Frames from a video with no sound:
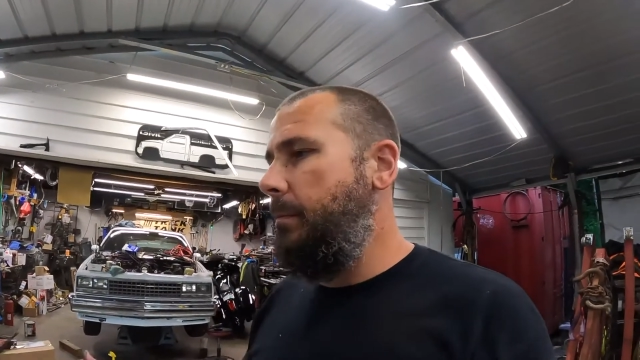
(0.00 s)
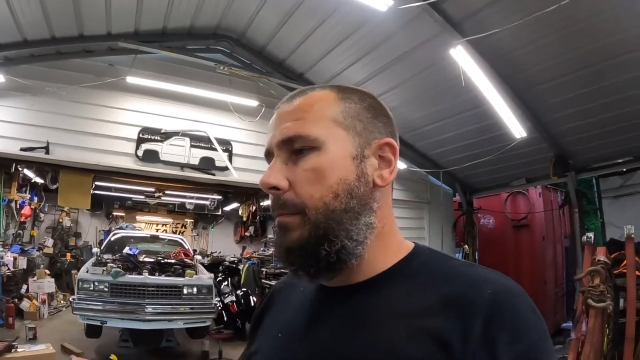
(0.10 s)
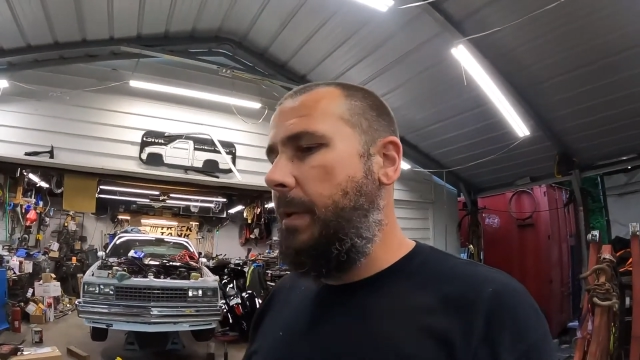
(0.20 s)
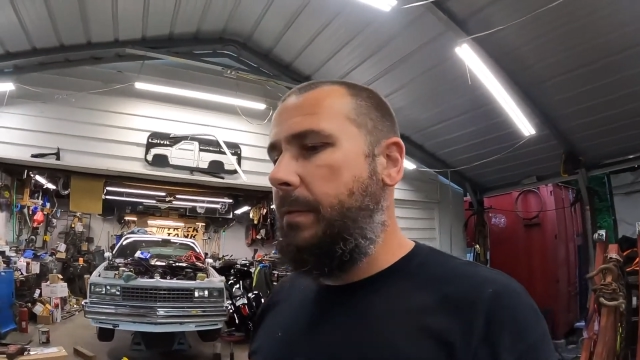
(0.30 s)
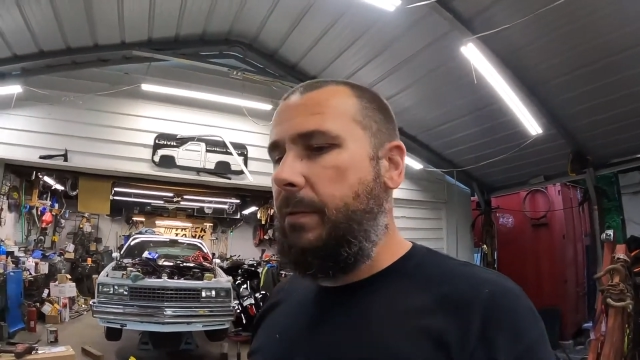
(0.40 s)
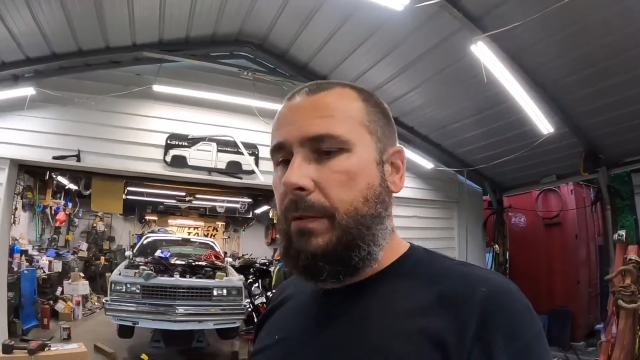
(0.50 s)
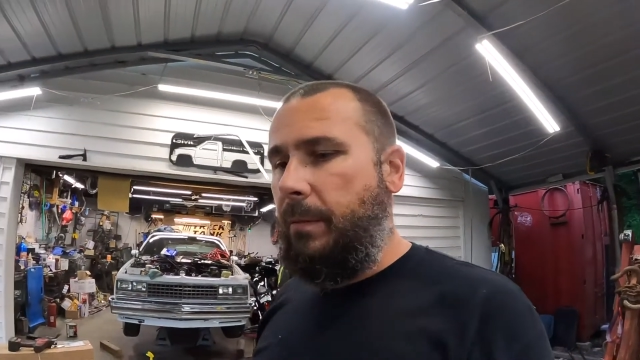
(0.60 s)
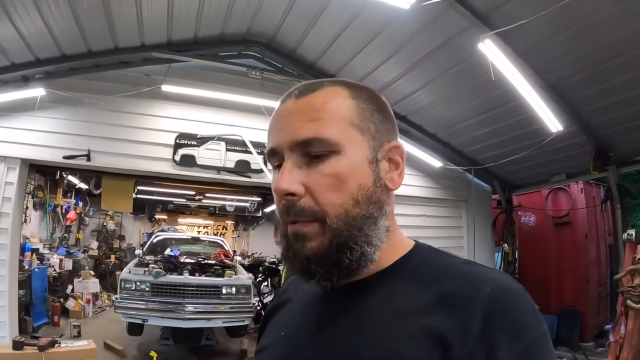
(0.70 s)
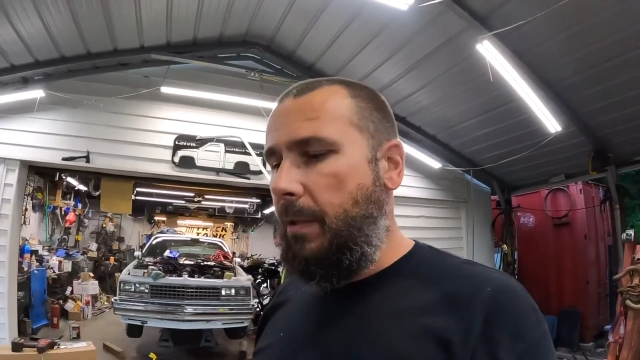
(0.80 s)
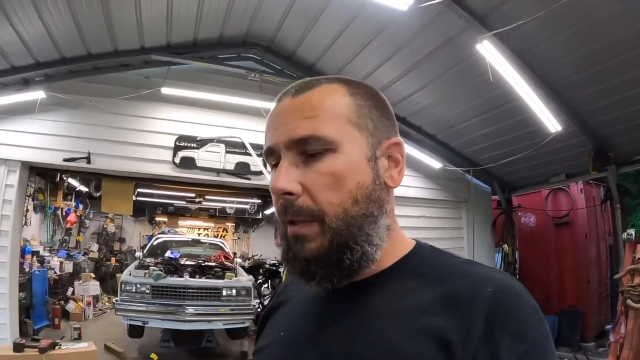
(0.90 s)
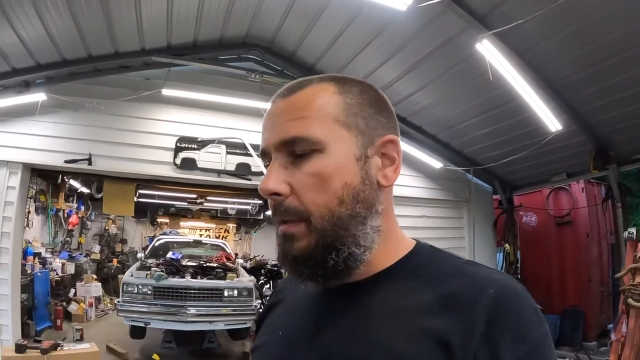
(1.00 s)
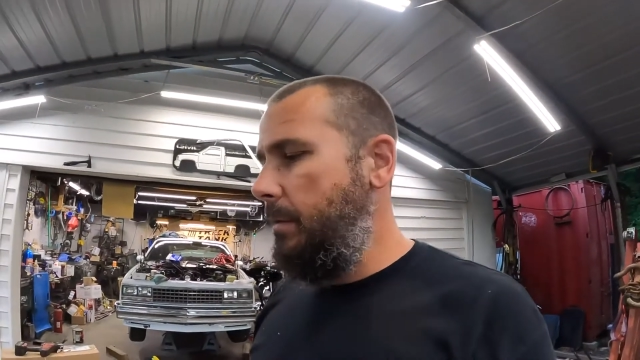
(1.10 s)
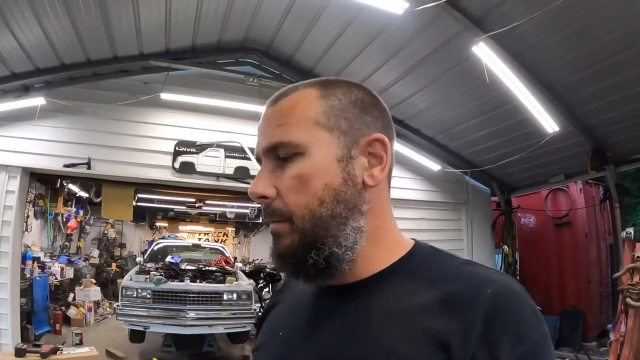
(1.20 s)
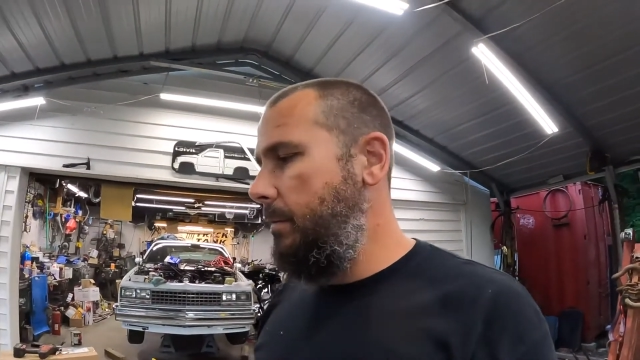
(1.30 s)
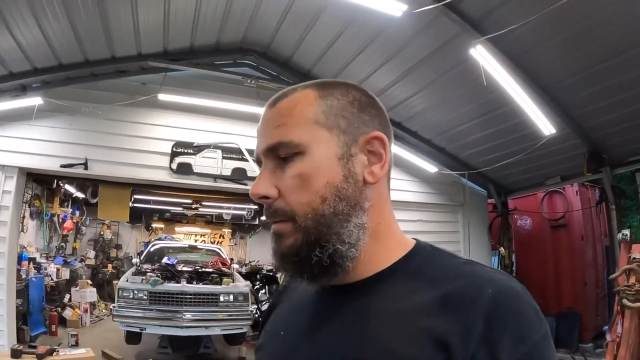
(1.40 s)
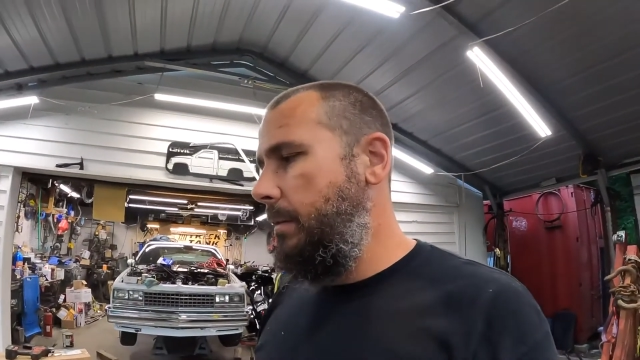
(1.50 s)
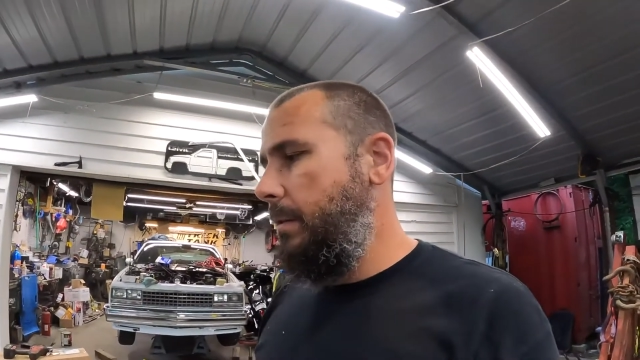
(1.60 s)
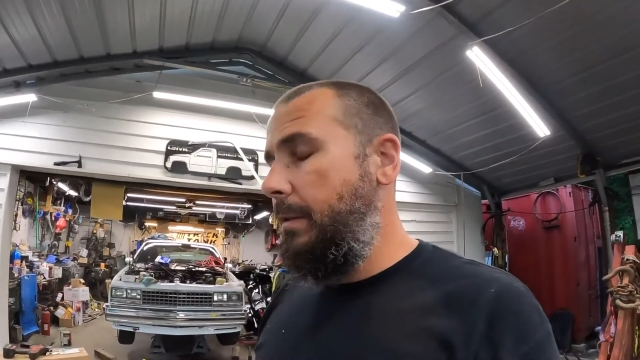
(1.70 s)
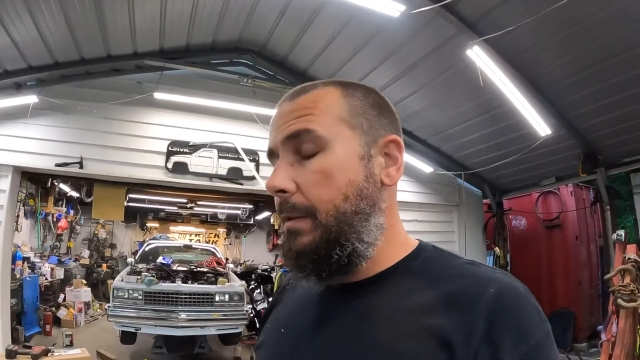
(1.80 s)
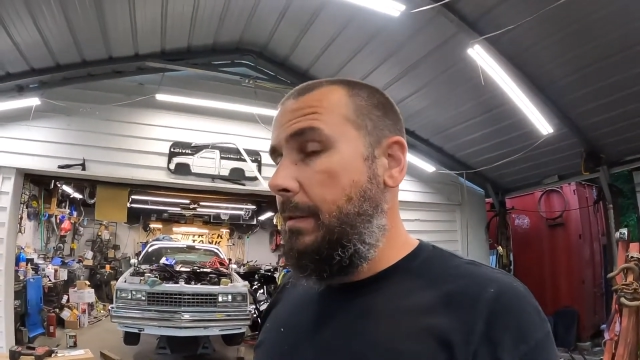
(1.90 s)
Messaged him today.
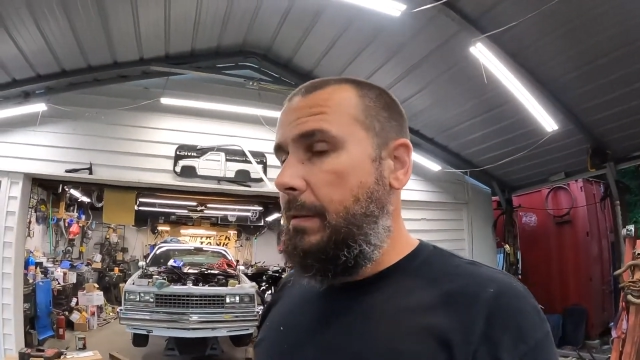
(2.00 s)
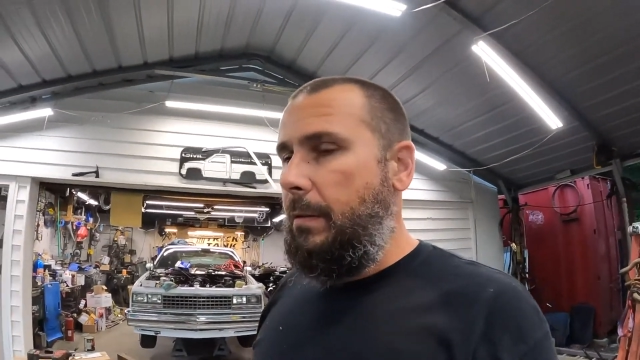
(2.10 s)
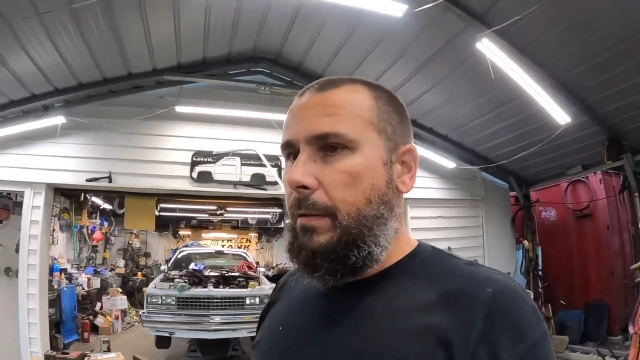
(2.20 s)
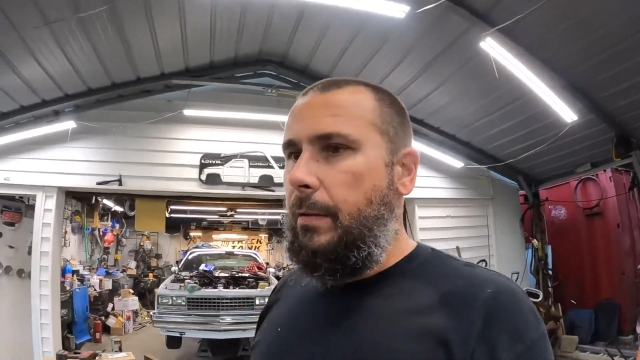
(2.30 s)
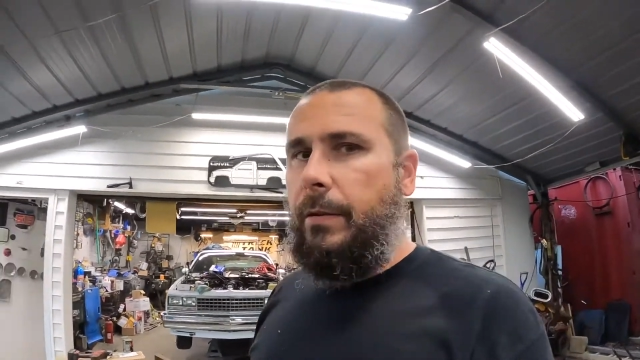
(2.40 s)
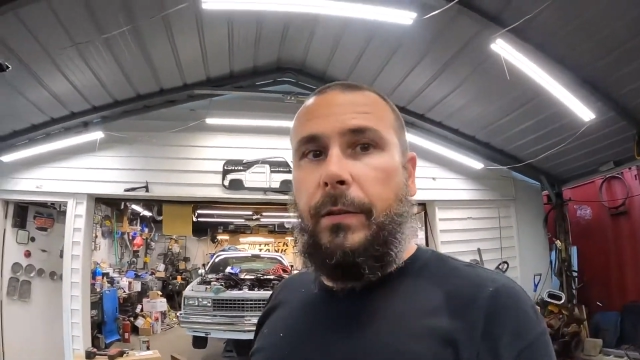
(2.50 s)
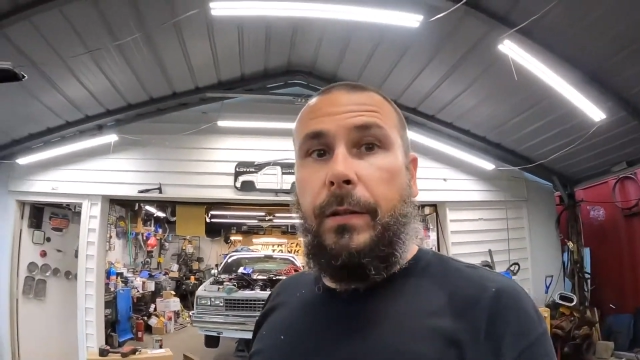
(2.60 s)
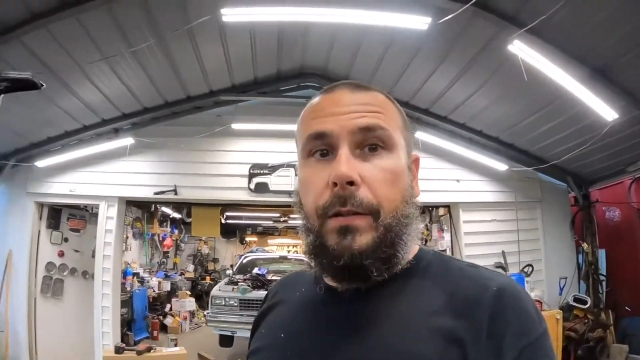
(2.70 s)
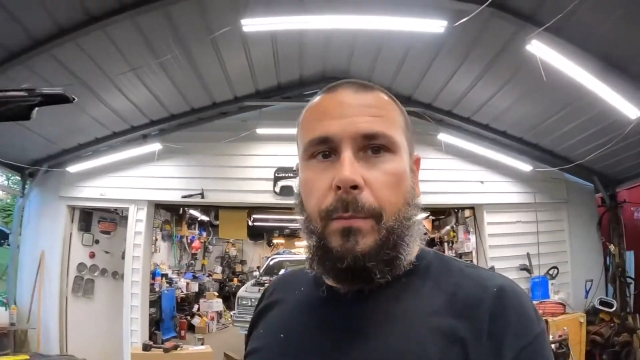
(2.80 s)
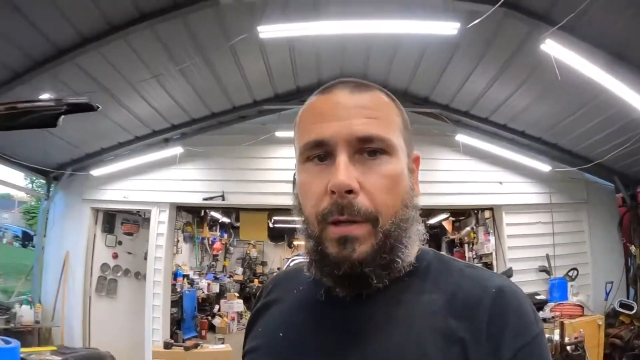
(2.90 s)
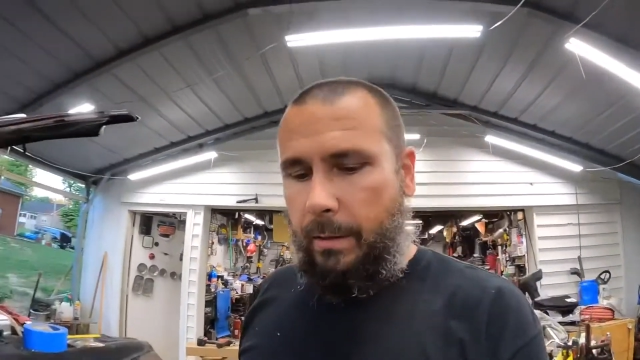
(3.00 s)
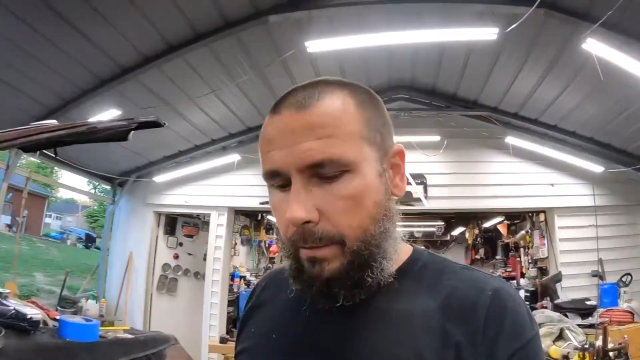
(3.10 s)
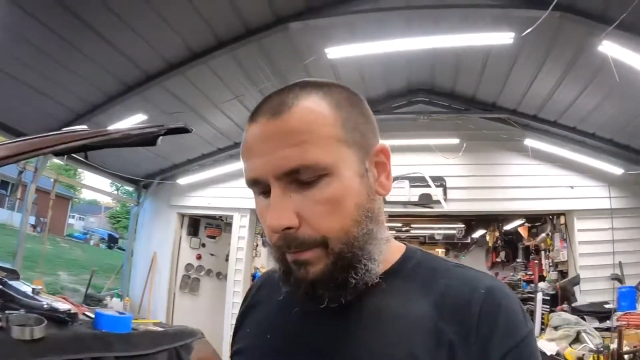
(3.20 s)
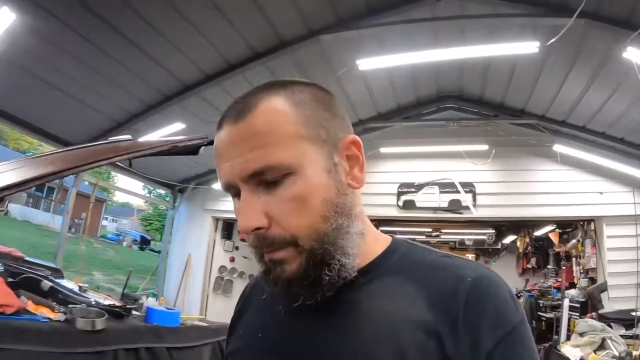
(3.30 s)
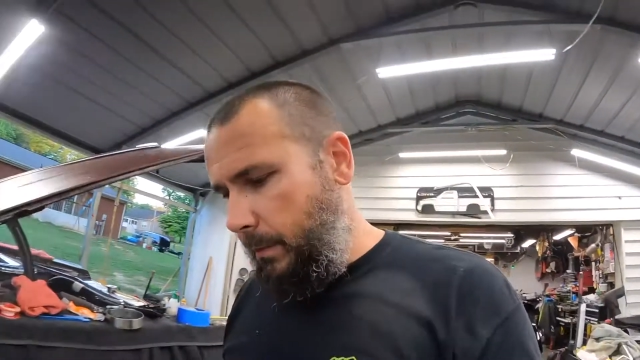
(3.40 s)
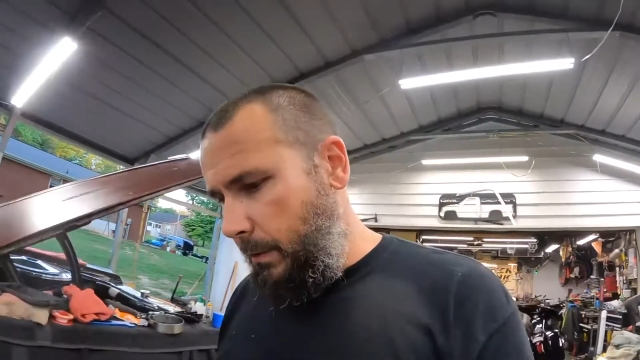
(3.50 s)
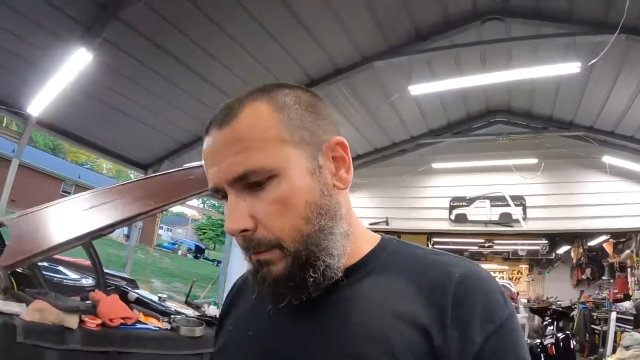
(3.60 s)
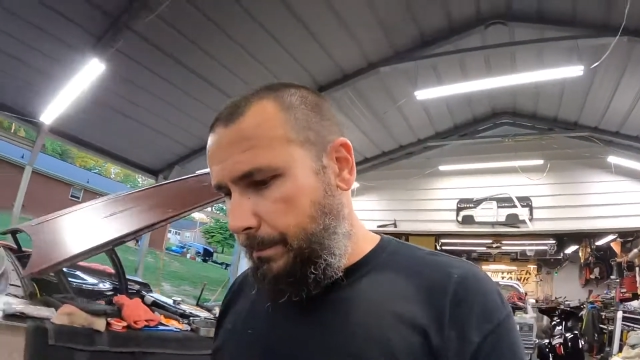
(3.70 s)
Didn't hear anything back. So